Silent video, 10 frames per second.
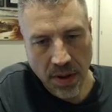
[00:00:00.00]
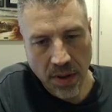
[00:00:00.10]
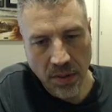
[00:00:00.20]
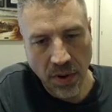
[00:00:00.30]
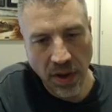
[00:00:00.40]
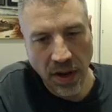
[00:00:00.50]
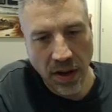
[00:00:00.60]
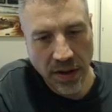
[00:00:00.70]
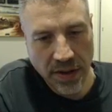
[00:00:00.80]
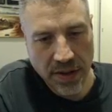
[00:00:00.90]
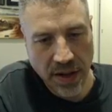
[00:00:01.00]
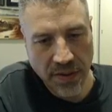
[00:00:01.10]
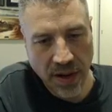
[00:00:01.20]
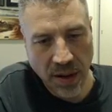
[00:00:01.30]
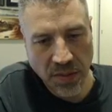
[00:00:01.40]
Really, all this stuff
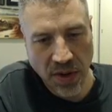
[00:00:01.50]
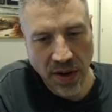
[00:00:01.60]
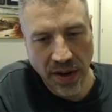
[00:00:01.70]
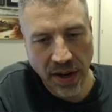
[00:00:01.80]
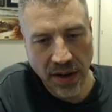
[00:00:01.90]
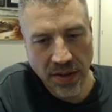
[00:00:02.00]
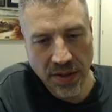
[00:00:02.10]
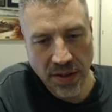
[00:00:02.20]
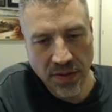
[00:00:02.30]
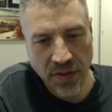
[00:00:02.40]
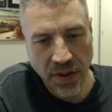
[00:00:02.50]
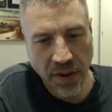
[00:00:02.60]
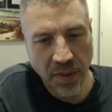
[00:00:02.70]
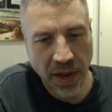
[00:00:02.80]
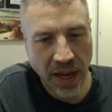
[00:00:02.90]
that I'm drawing here is just filler,
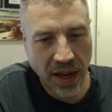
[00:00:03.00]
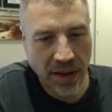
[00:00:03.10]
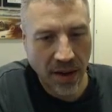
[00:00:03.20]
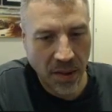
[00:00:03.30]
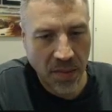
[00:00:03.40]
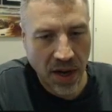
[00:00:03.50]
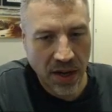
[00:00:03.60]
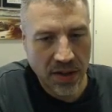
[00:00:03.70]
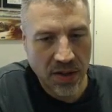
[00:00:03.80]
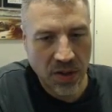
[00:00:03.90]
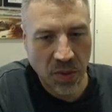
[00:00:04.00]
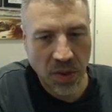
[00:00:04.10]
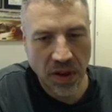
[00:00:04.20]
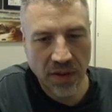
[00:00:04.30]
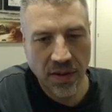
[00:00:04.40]
man. I'm not super
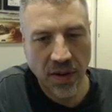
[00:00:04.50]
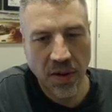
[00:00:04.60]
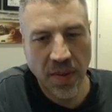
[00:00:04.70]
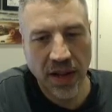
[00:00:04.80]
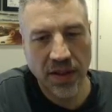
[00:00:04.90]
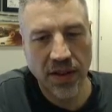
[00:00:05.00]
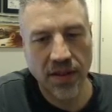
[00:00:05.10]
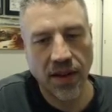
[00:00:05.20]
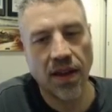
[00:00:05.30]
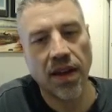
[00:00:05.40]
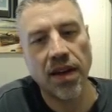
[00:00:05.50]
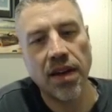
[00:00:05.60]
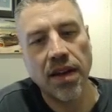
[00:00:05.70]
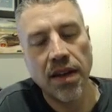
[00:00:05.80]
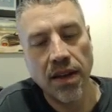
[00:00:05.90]
concerned about the design.
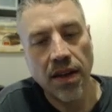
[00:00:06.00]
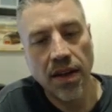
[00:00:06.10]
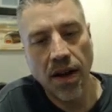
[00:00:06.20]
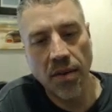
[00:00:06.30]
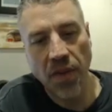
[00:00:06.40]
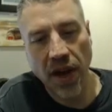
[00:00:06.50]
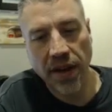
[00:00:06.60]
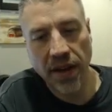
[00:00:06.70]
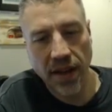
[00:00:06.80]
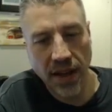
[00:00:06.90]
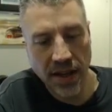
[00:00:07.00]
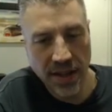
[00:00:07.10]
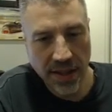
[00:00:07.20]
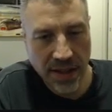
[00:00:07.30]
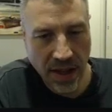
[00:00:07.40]
I'm not going to like
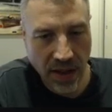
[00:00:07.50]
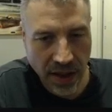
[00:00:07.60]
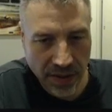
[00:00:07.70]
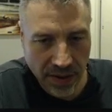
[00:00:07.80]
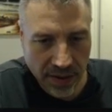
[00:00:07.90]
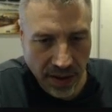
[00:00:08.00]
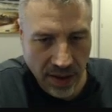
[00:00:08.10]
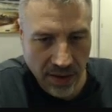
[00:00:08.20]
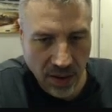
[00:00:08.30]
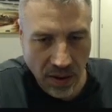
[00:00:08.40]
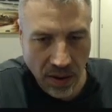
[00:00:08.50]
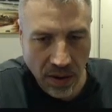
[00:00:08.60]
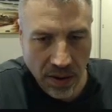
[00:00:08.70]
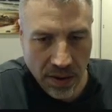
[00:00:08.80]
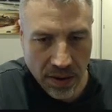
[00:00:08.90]
detail out these things at all.
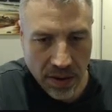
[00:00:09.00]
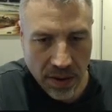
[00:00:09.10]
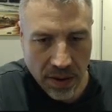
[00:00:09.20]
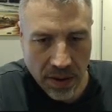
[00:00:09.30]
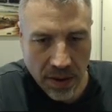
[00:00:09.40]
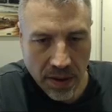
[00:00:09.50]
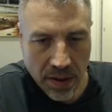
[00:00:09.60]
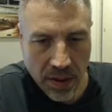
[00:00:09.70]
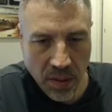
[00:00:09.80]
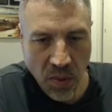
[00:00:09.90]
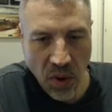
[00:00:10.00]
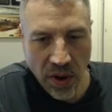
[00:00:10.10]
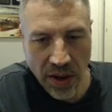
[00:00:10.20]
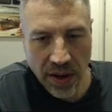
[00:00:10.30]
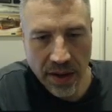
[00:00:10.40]
They're more
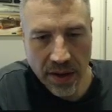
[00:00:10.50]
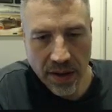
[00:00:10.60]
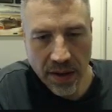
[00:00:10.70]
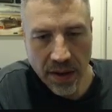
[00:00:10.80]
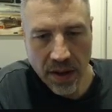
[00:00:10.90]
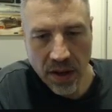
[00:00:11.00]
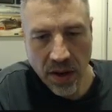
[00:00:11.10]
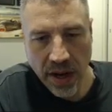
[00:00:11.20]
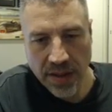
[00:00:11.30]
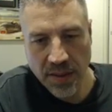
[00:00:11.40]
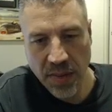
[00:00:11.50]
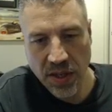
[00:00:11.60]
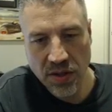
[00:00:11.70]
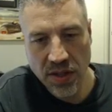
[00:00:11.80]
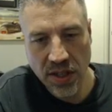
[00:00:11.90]
to create some
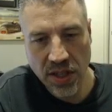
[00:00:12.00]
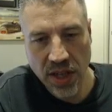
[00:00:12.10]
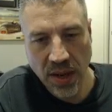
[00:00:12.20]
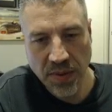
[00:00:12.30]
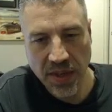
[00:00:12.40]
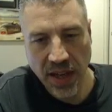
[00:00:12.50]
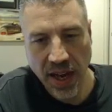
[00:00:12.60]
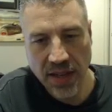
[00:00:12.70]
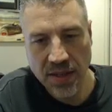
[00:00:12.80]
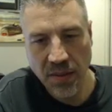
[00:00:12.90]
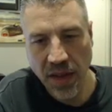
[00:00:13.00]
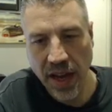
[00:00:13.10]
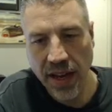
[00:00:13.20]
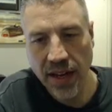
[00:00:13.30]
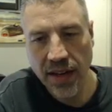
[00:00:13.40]
interesting shapes to catch some light